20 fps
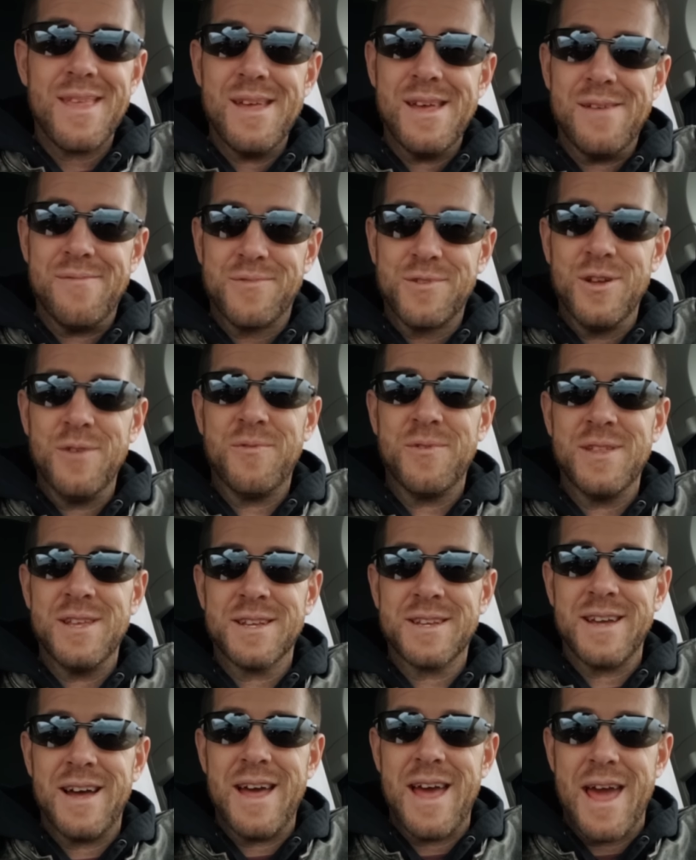And good for
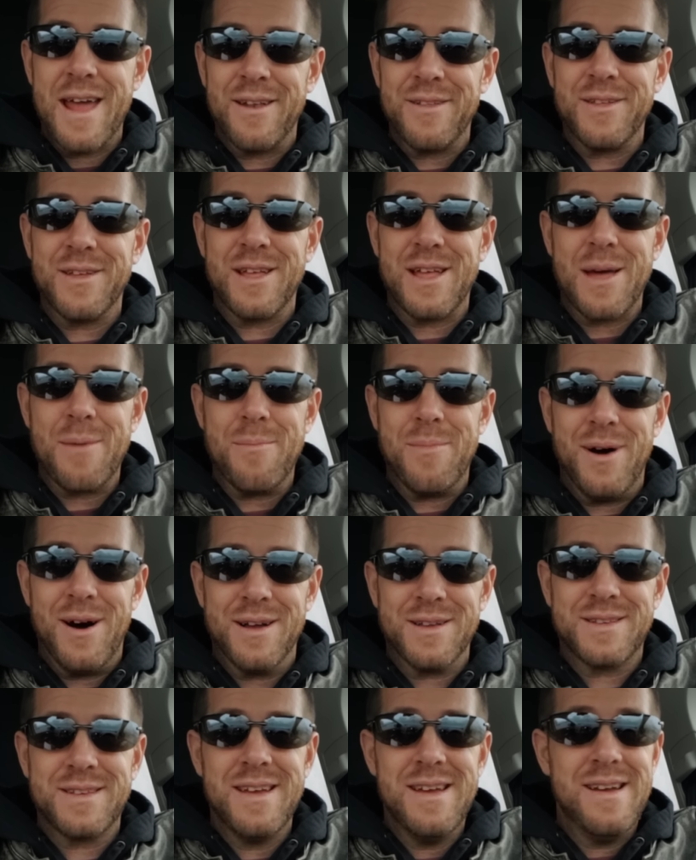this guy handling like a
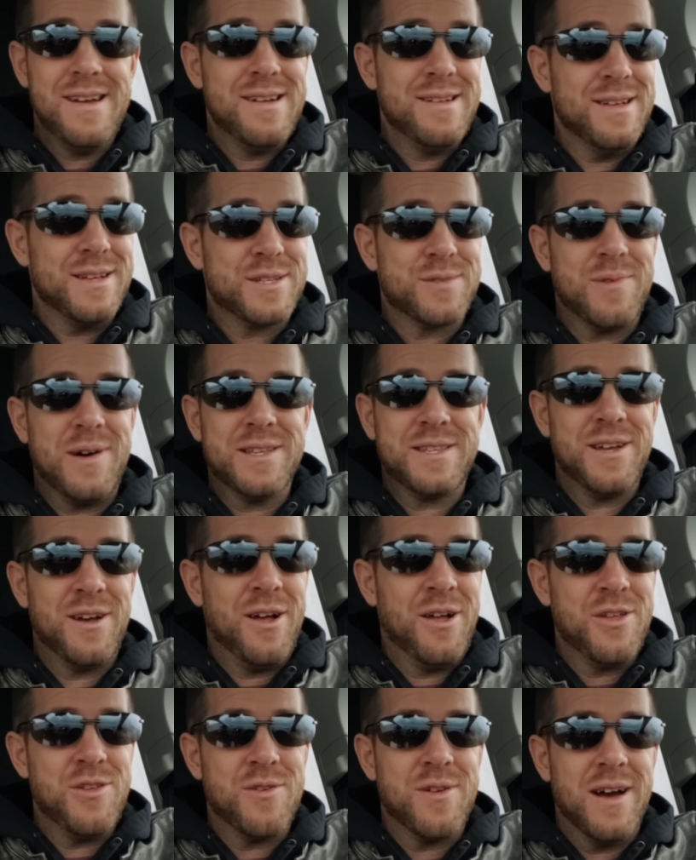boss. This is what I tell
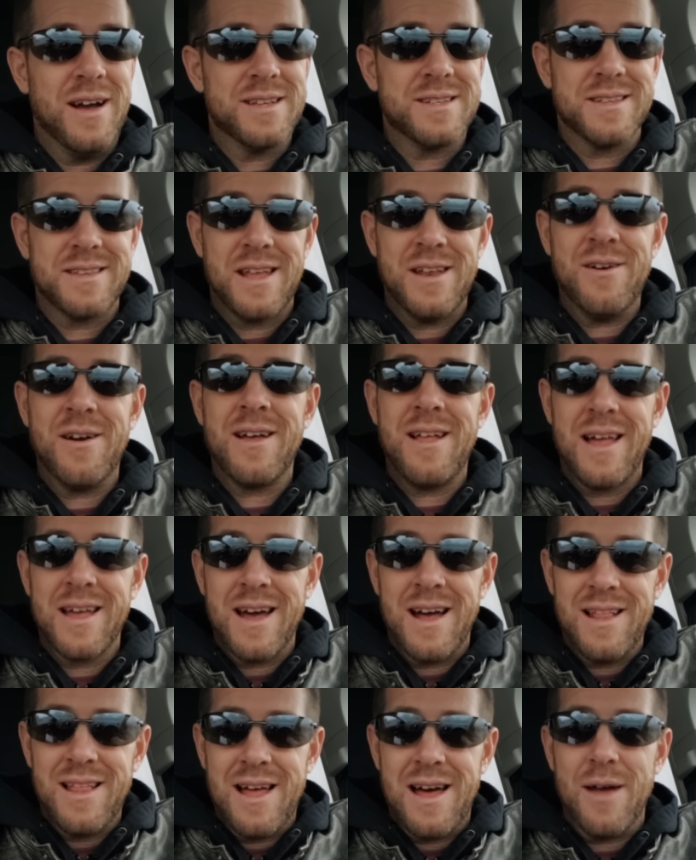all you guys, because I know y'all
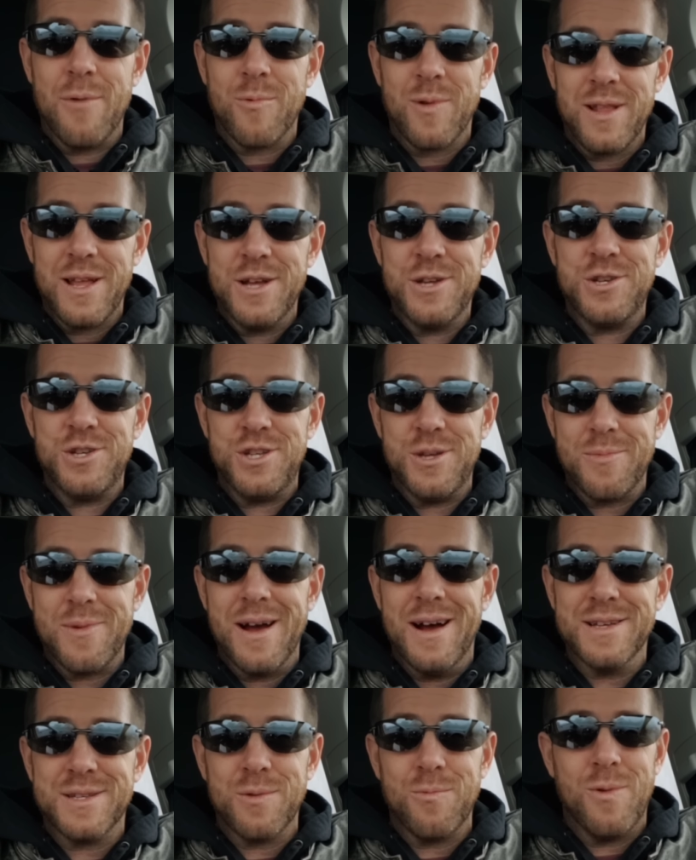got a lot of relationship
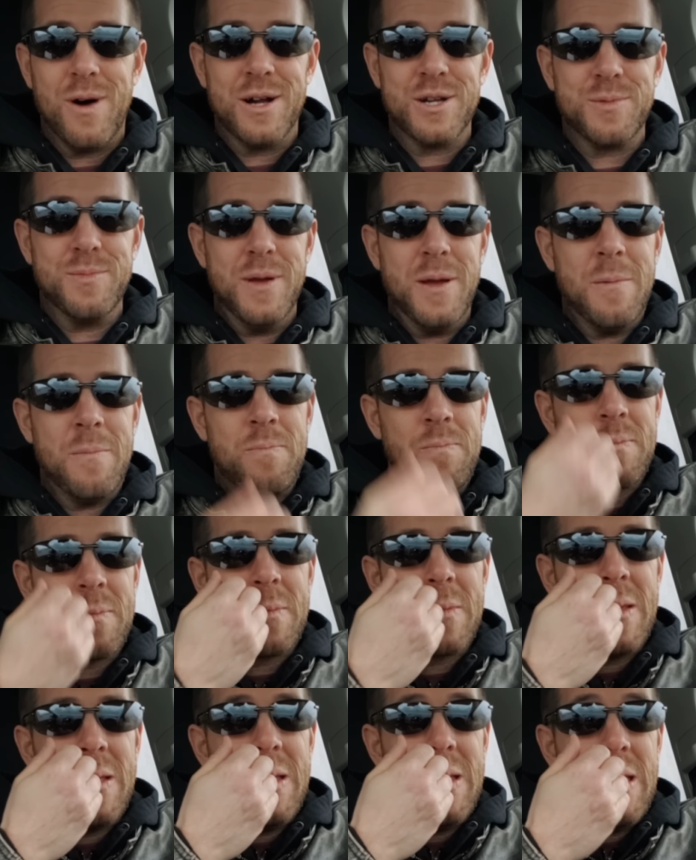guys that watch me,
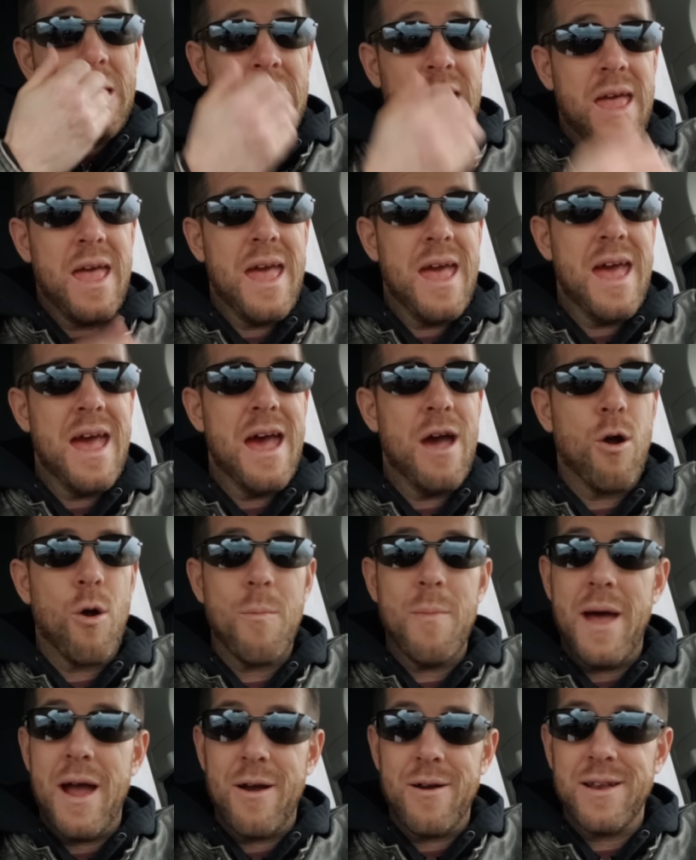and, or
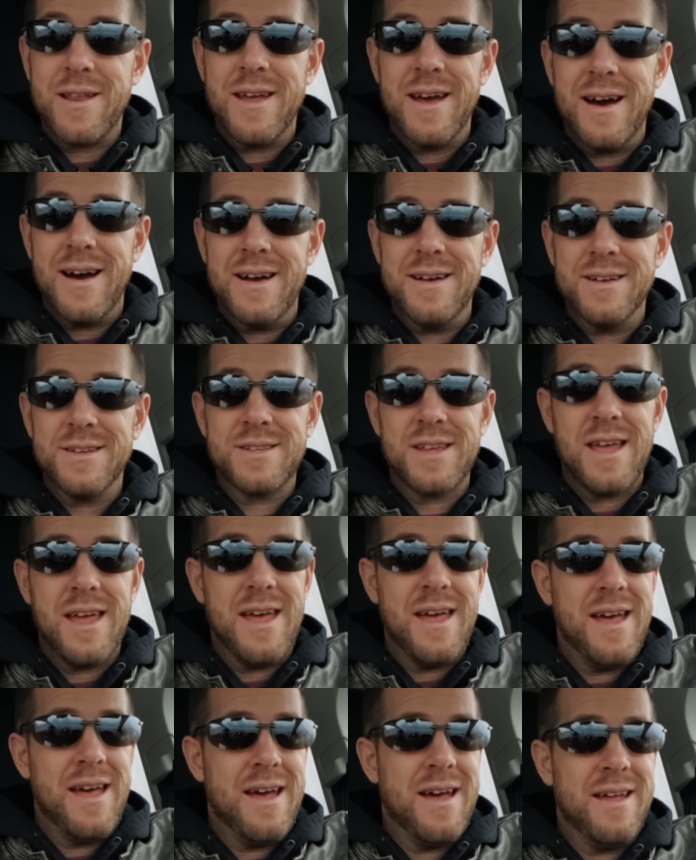married guys,
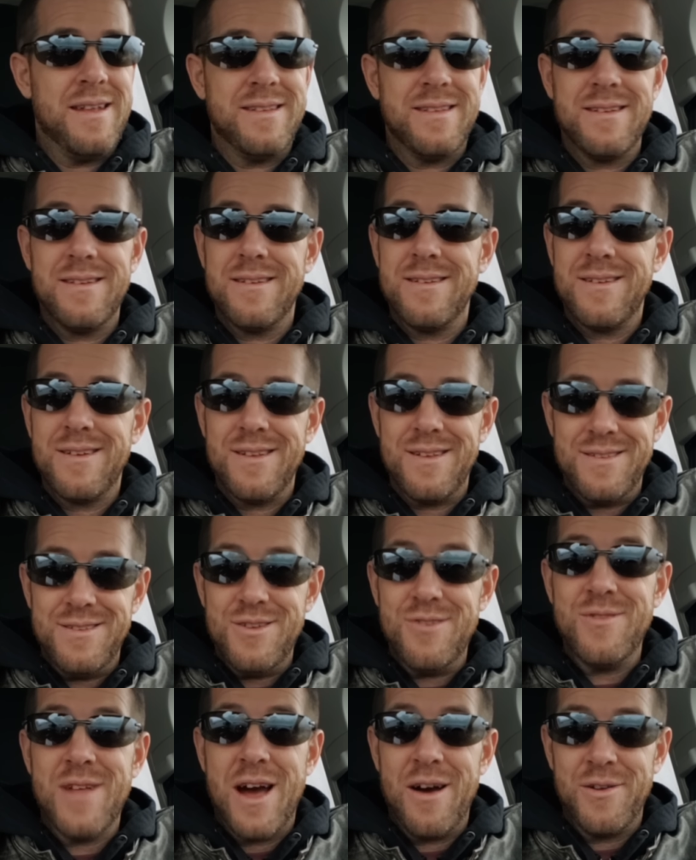and
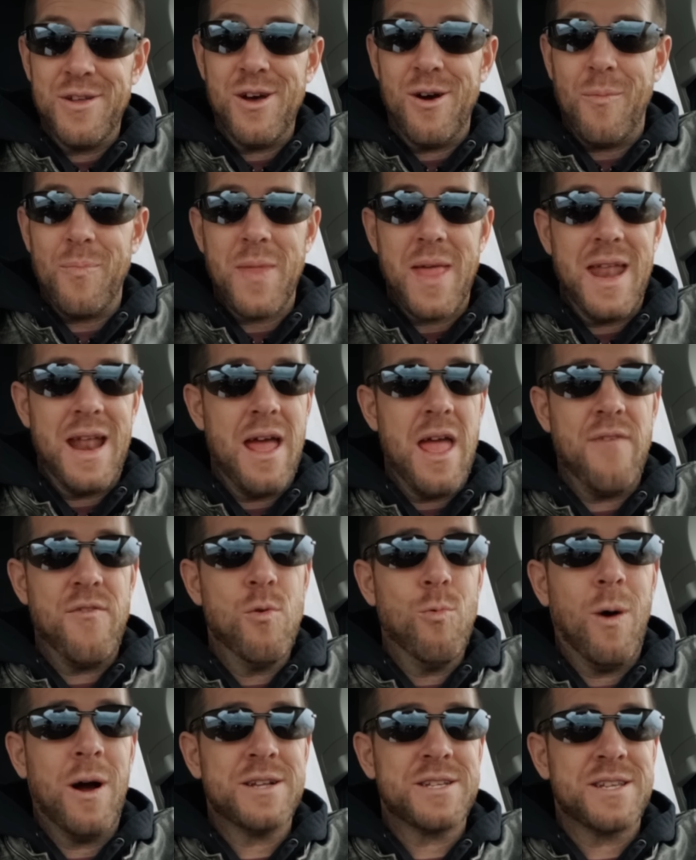you now know. And if you
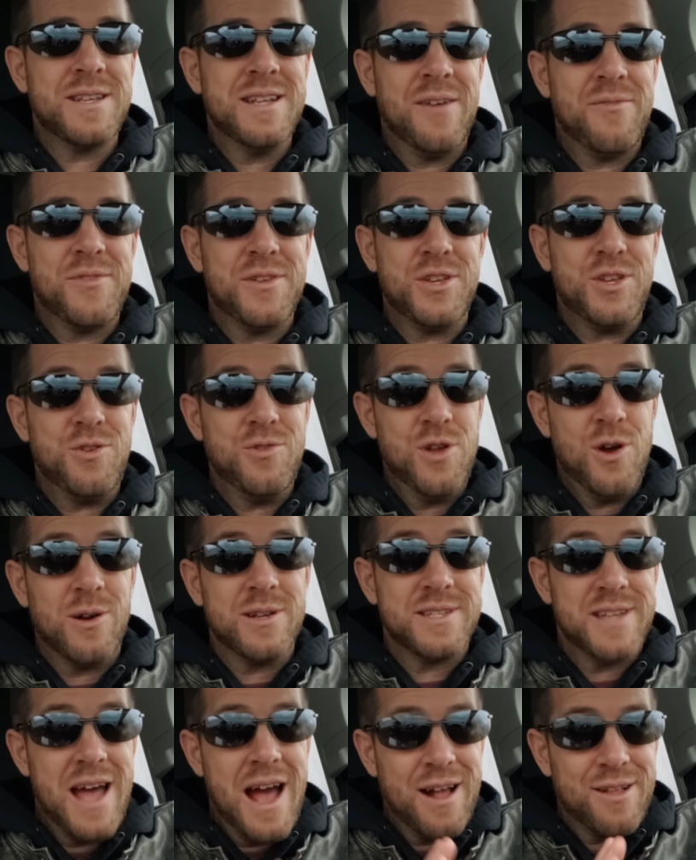watched enough of this, you know
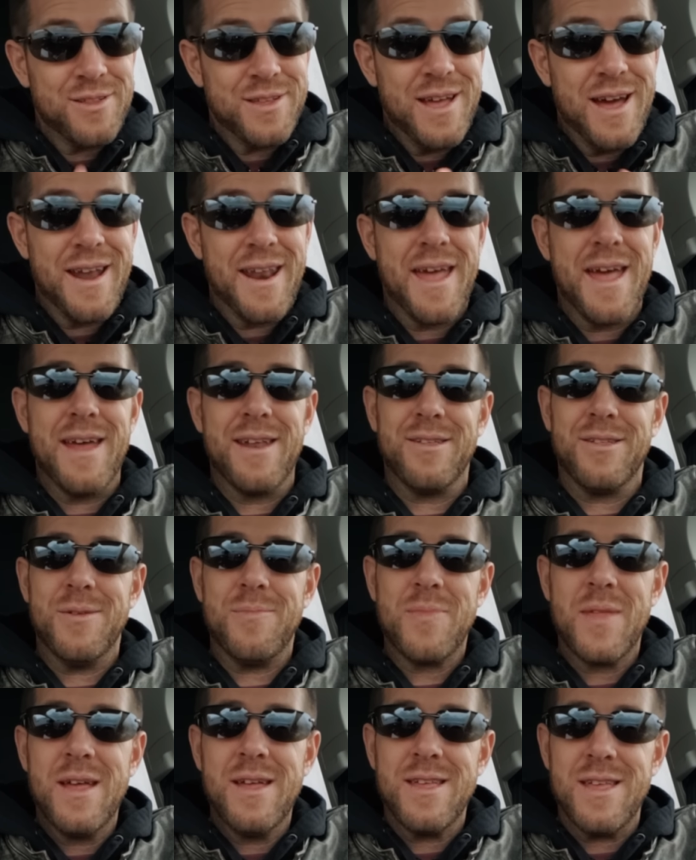exactly how to handle it.
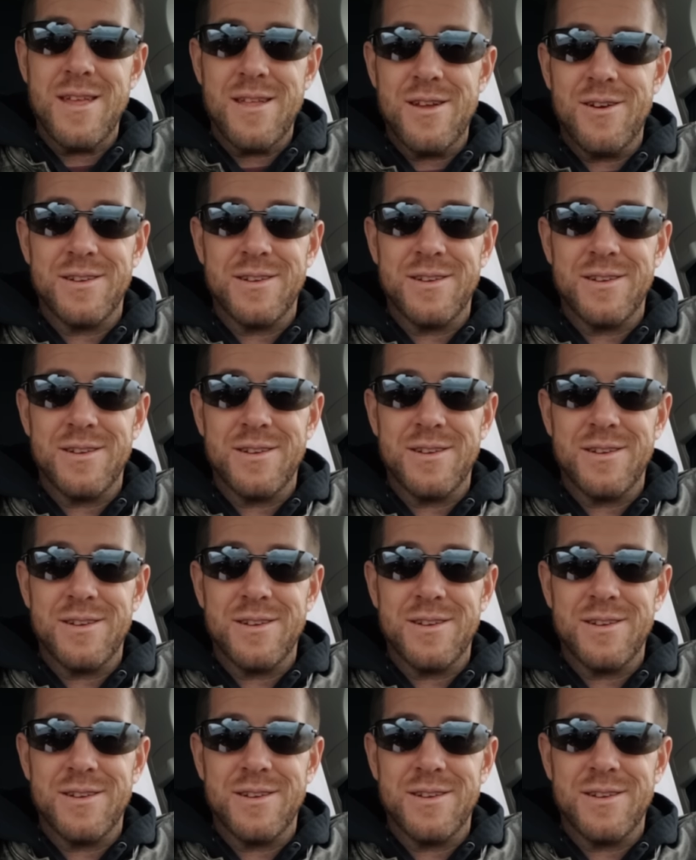You know